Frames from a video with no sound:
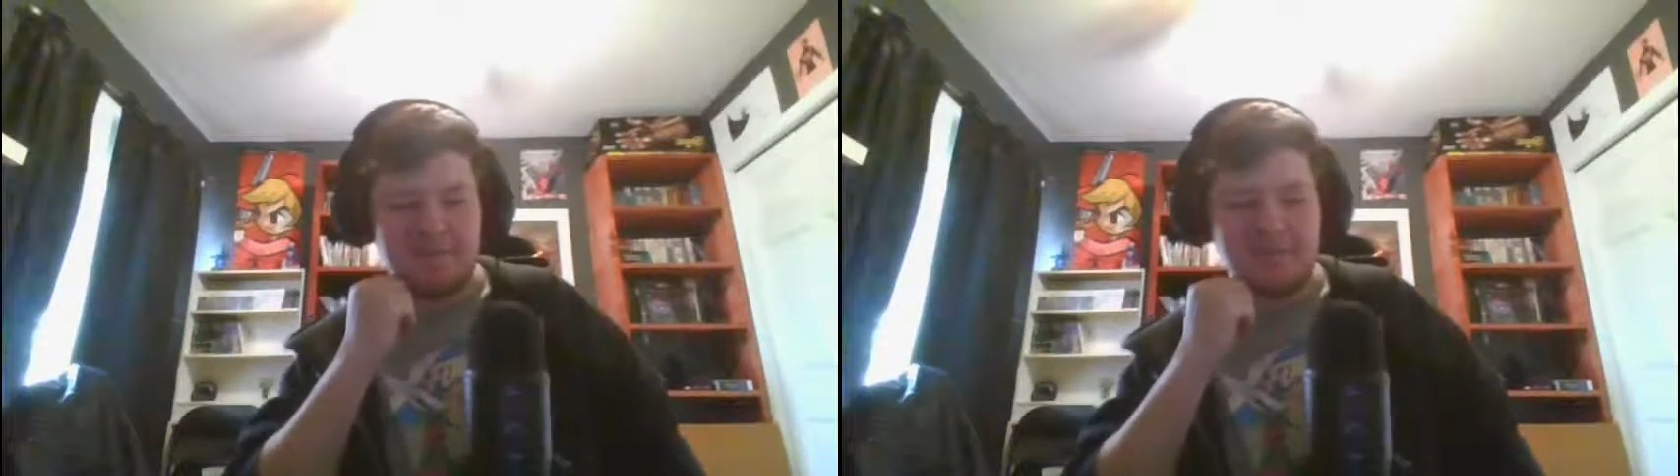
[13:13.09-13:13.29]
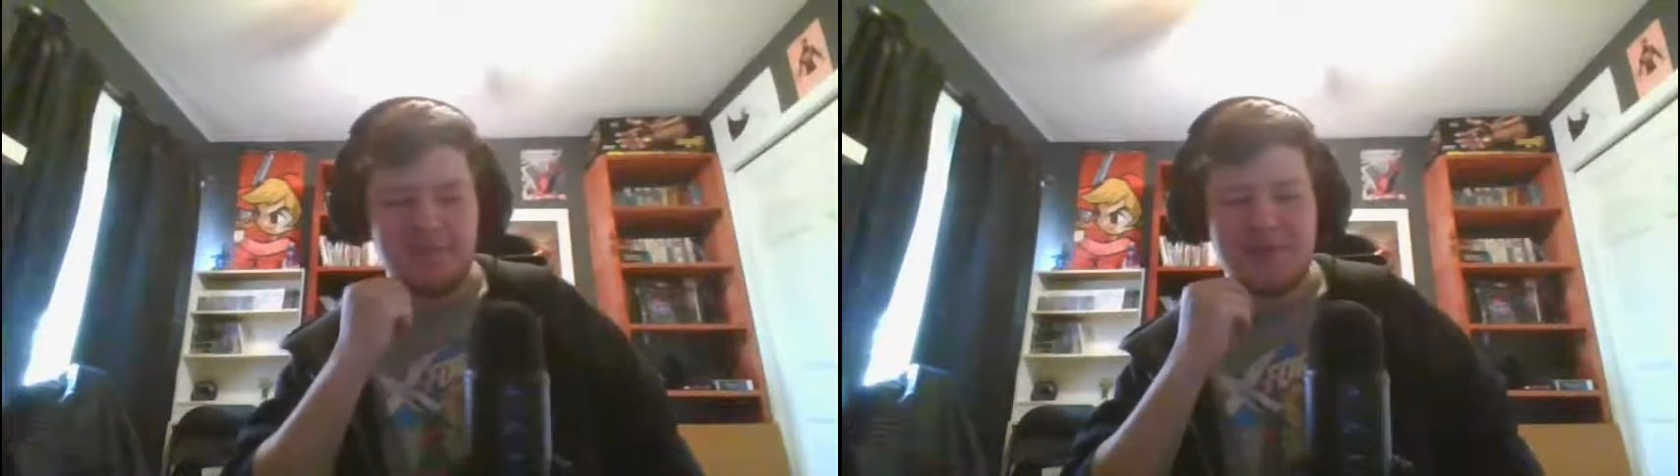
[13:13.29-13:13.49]

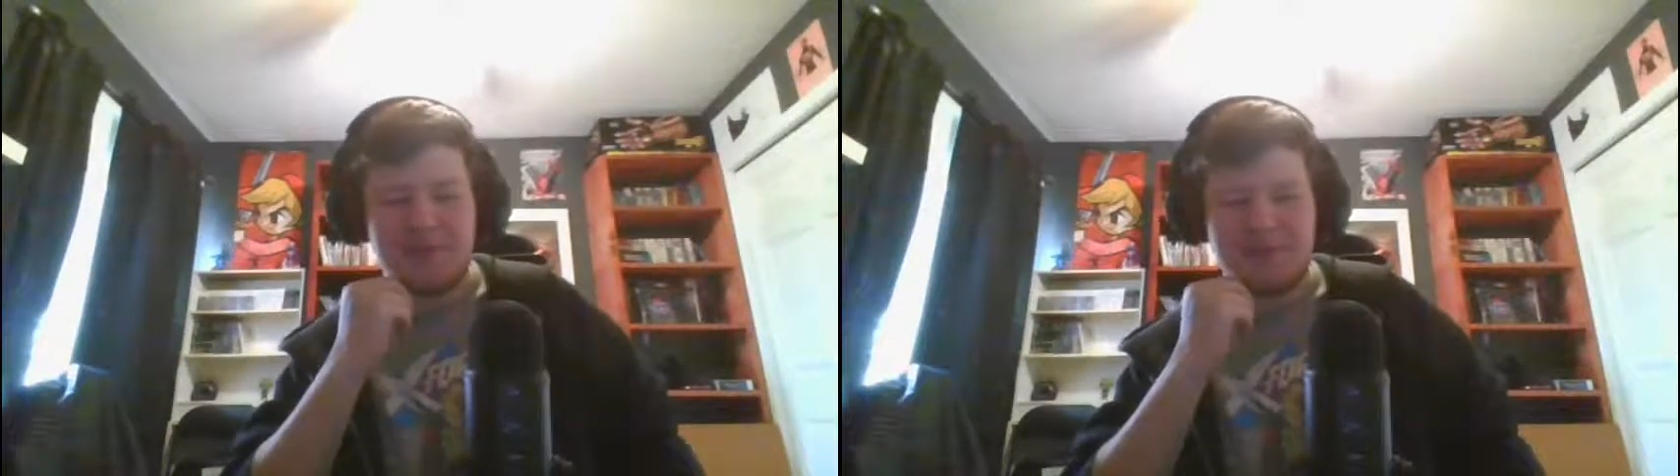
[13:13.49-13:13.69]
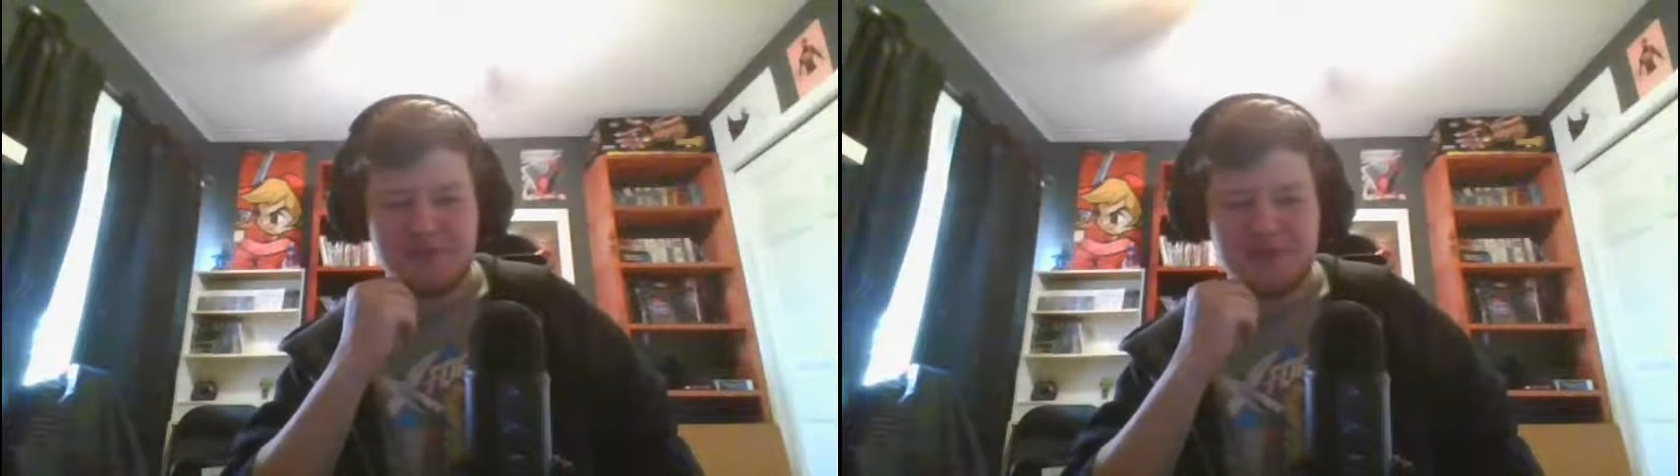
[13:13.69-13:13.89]
making
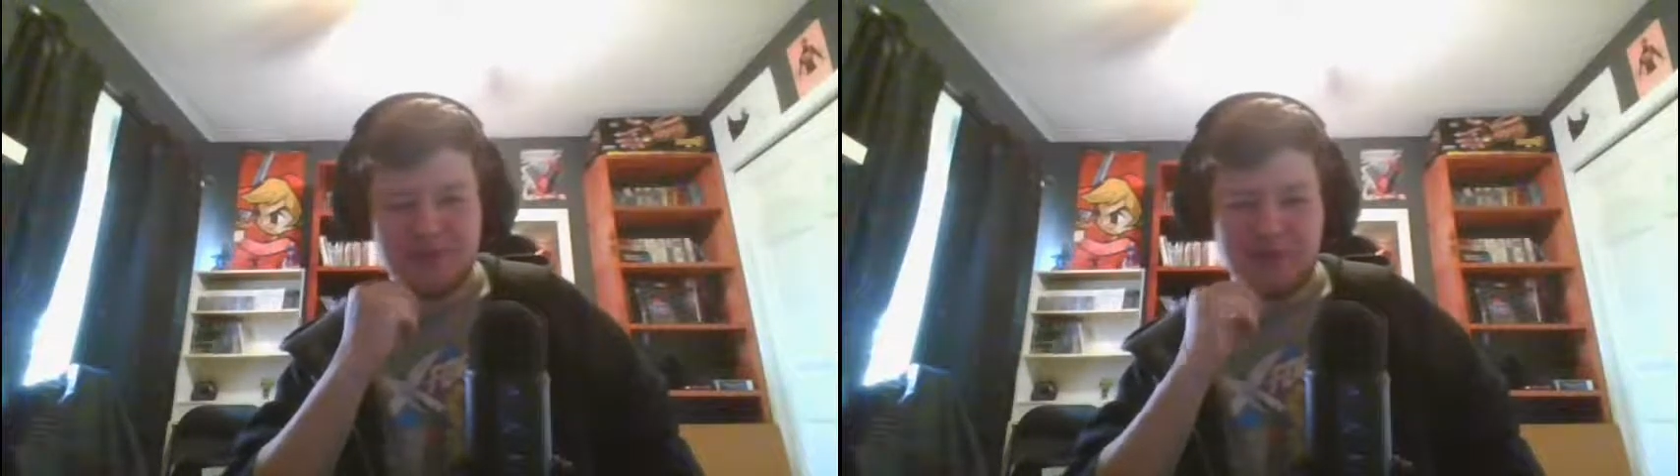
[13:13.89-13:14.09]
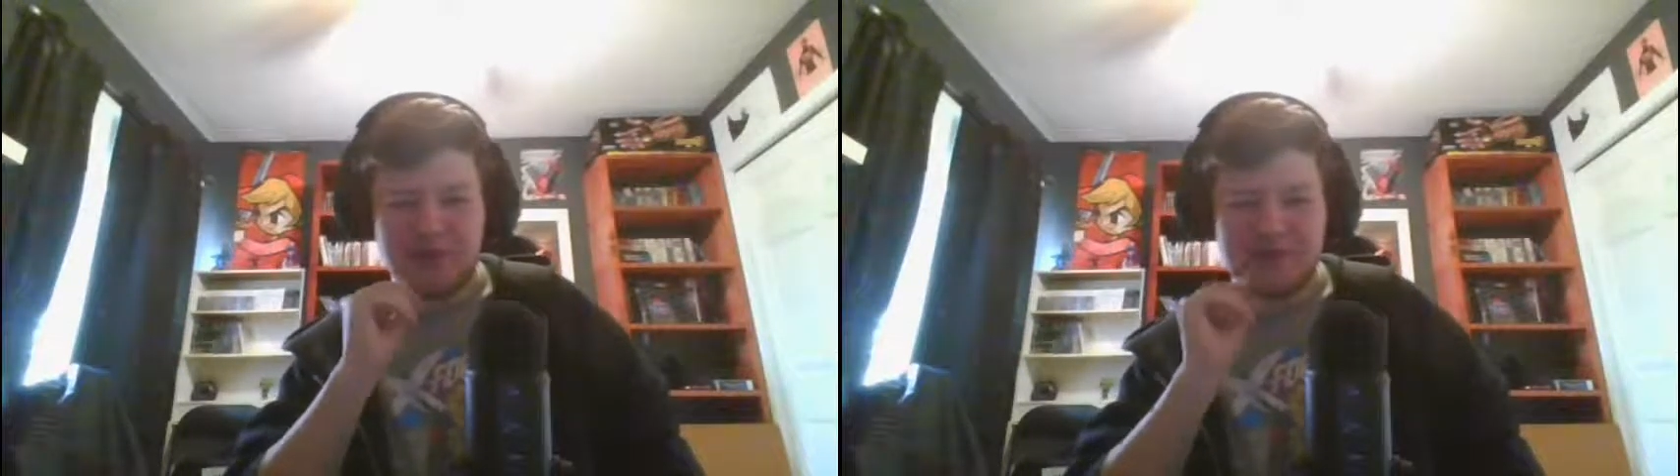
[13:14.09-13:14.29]
sure
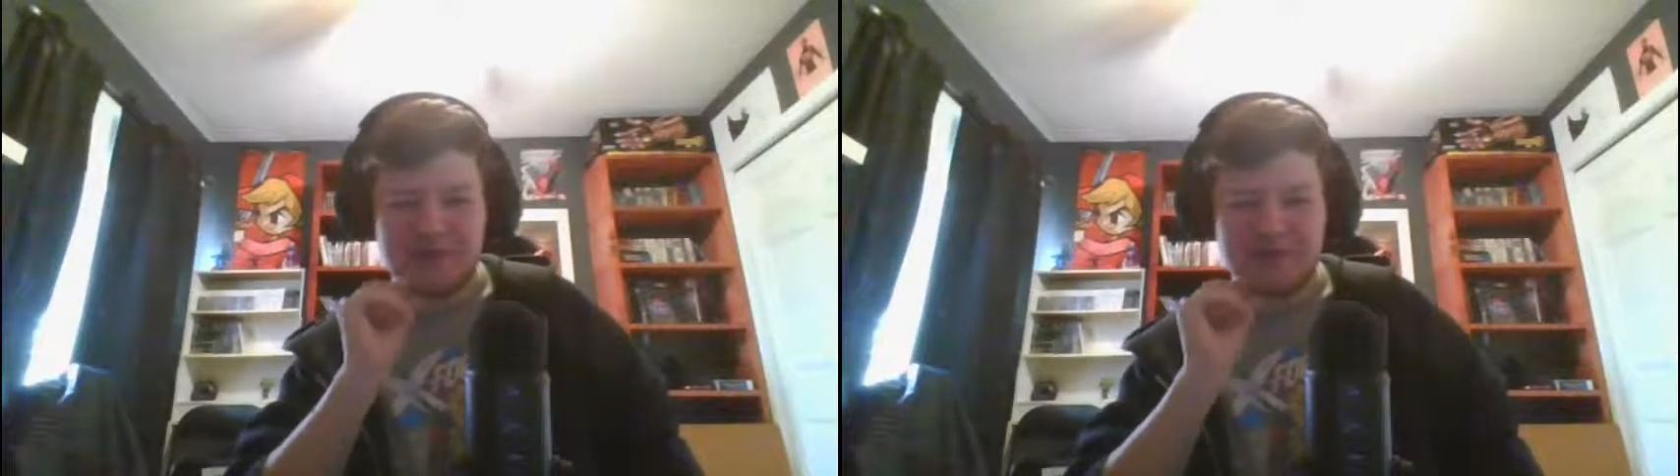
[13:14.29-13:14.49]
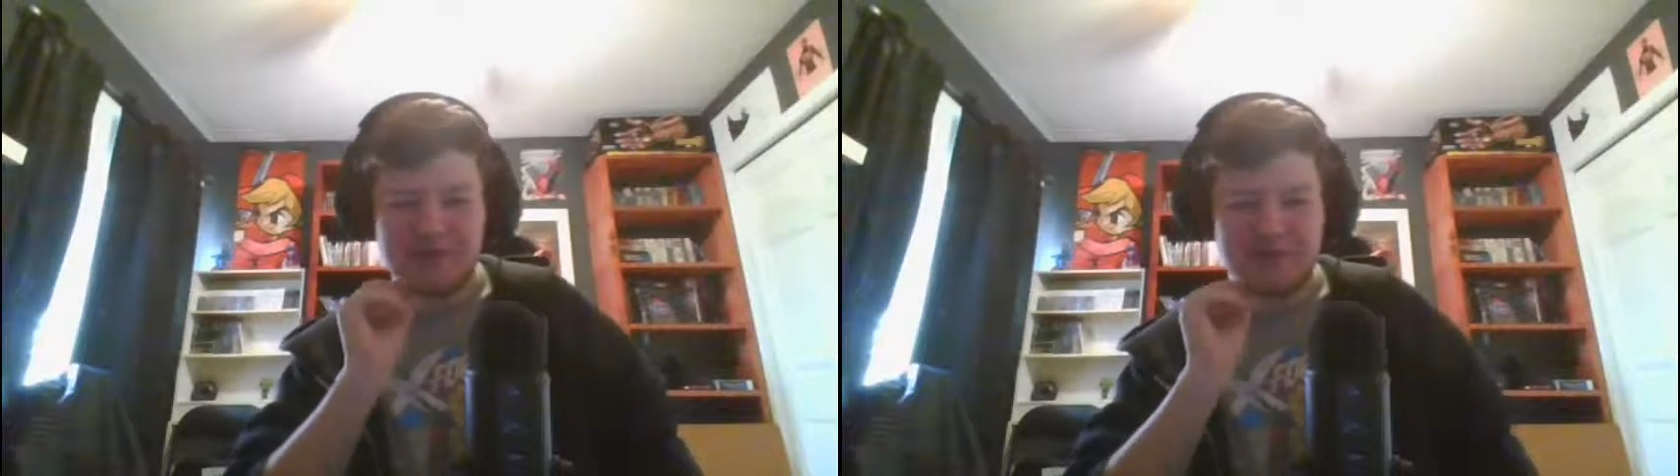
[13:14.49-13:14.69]
people watch it.